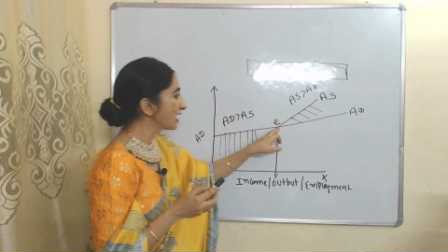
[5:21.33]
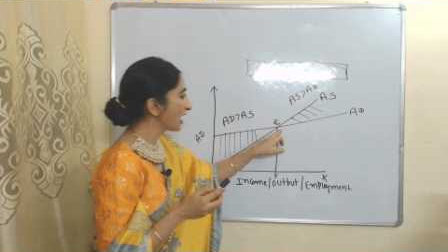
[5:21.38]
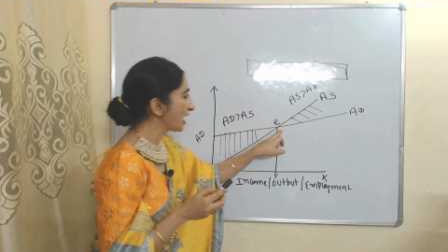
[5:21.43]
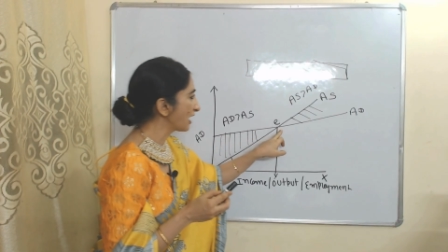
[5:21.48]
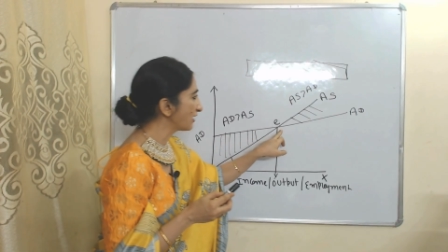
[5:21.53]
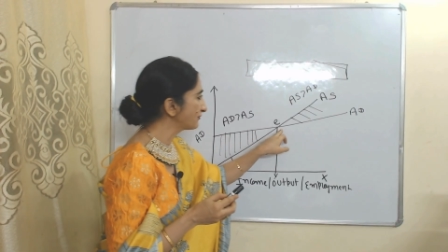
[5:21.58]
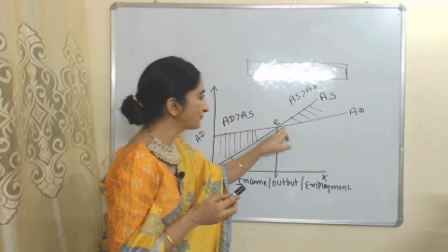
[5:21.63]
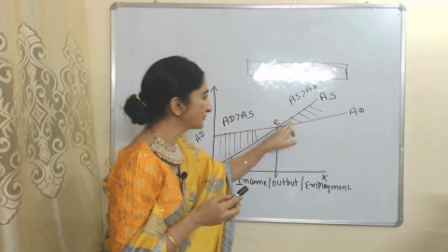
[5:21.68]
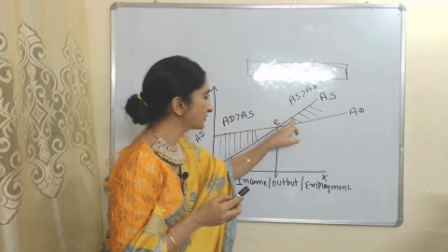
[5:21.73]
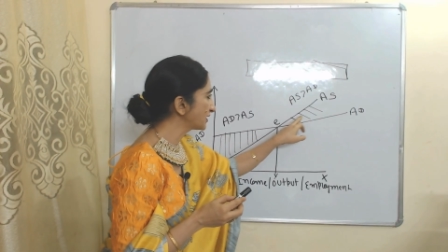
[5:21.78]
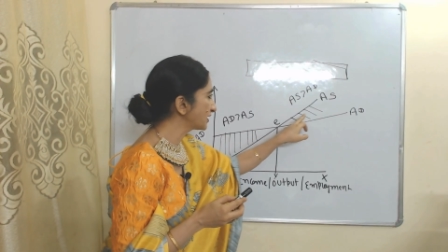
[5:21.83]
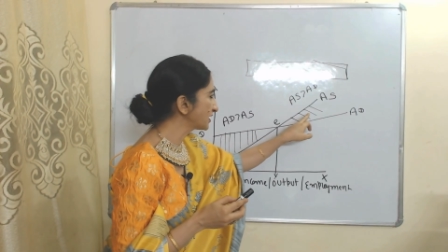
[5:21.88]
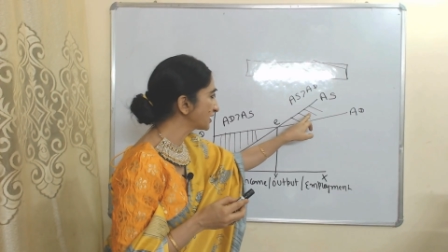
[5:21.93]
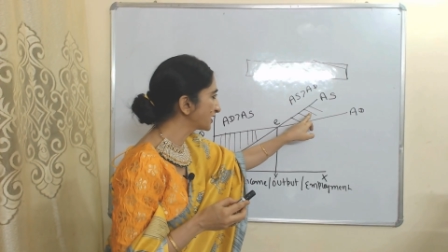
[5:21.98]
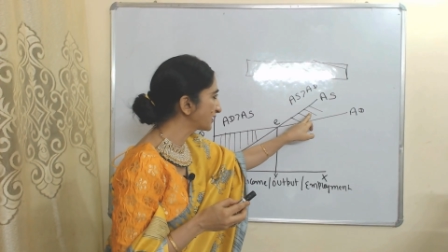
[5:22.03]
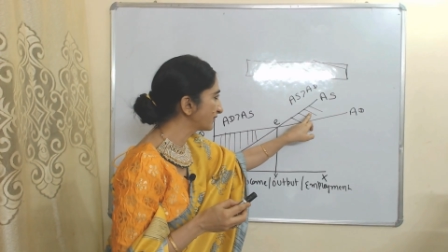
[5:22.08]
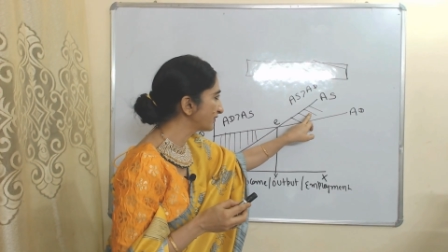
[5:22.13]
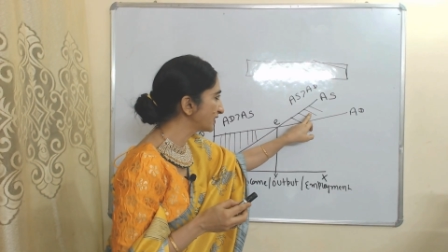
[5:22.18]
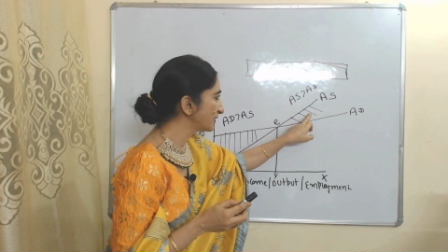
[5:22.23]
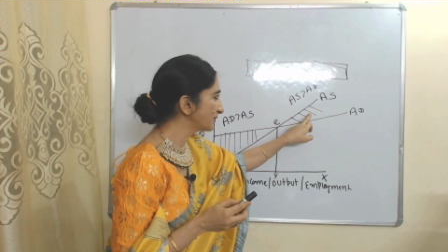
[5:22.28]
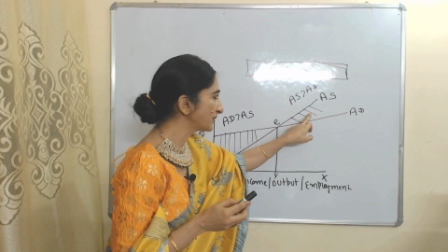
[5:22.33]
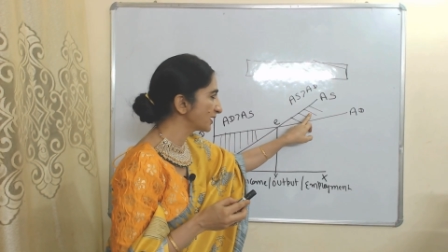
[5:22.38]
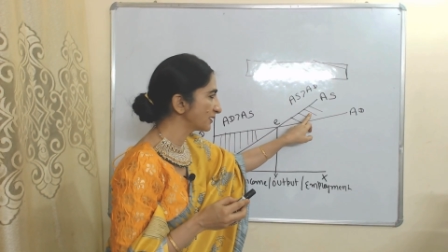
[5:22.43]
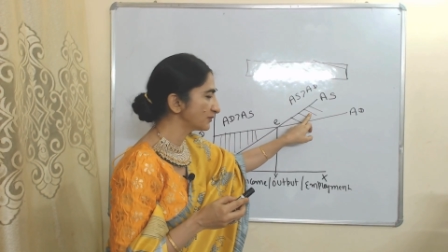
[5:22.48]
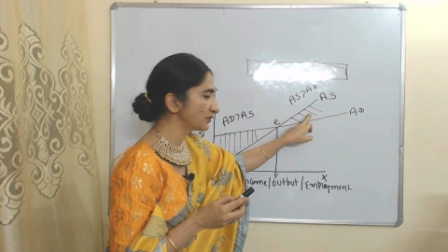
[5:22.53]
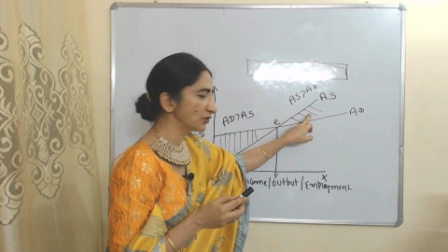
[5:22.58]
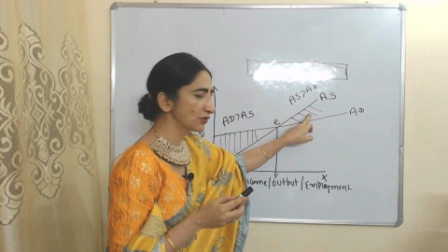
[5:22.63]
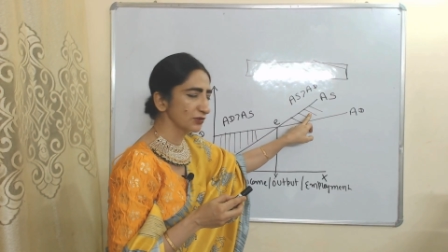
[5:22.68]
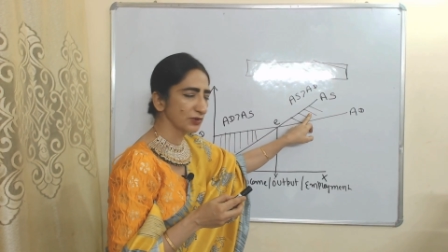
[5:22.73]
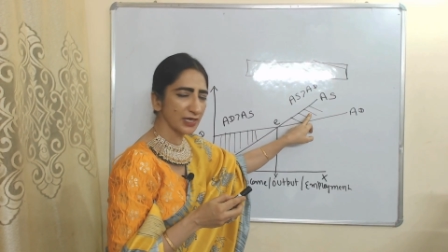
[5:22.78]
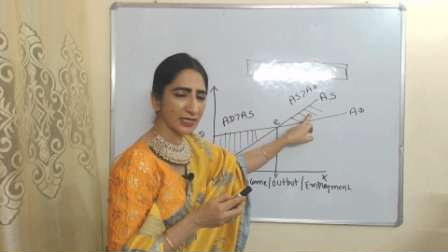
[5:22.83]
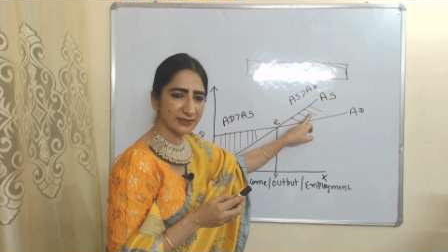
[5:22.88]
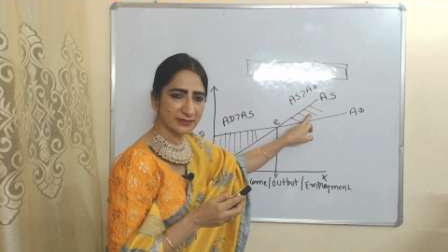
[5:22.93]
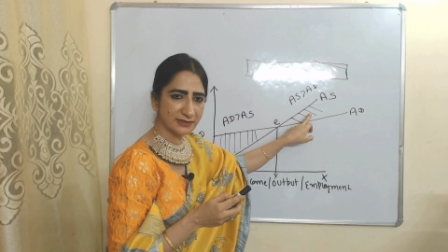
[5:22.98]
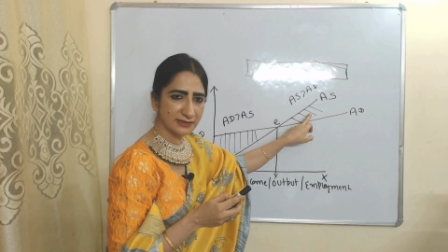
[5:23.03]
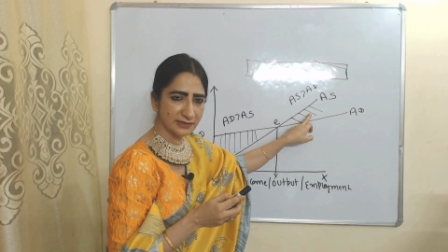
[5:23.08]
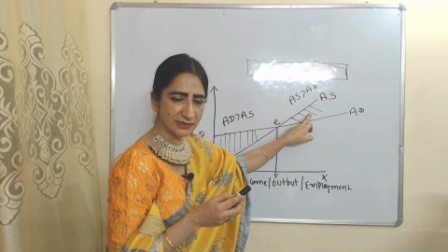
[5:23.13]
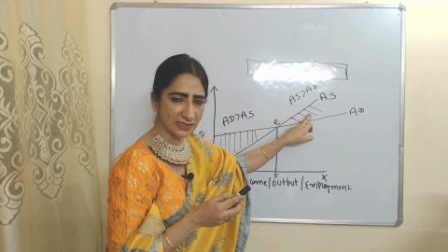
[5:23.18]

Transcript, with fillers: After equilibrium, you can